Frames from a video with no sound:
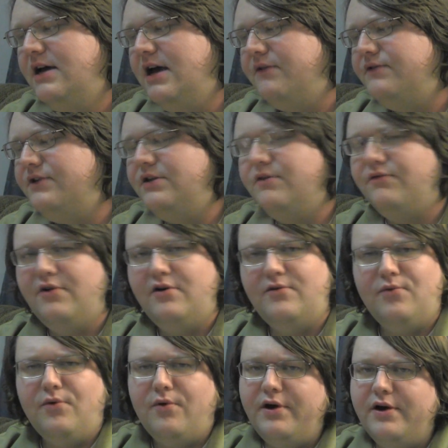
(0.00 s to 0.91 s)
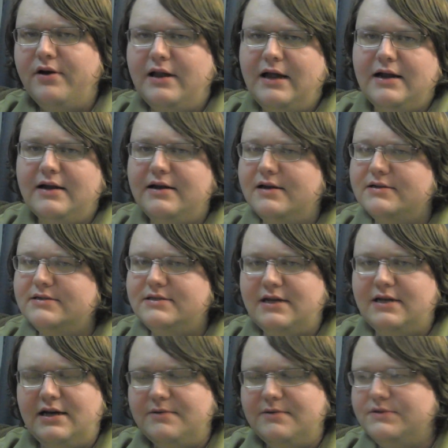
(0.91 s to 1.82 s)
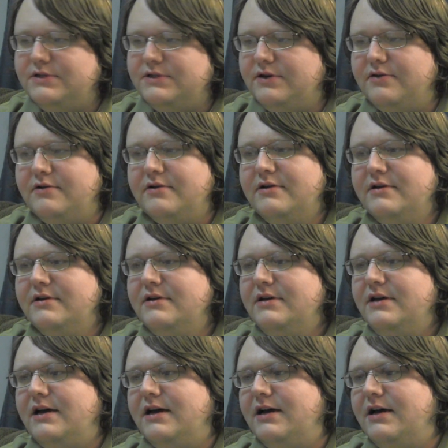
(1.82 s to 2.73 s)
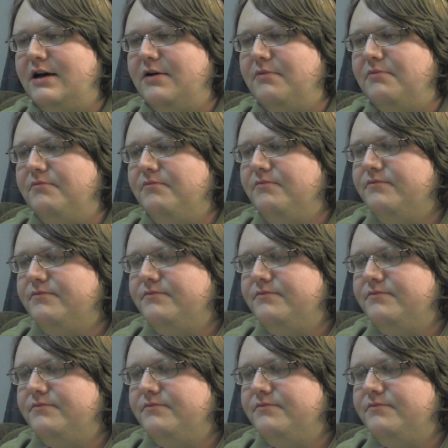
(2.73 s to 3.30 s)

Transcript: I've seen the Road Warrior like a dozen times, so um,